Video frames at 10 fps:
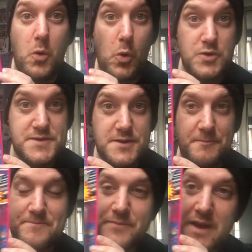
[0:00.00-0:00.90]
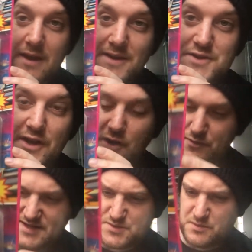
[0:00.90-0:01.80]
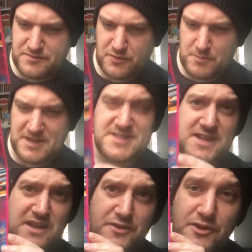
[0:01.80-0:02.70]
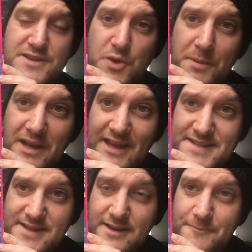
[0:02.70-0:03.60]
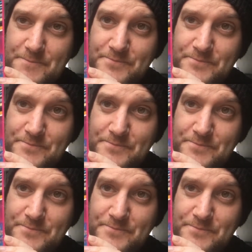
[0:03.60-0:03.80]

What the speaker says: Awesome. So there you go. These were from 1993, so a bit later.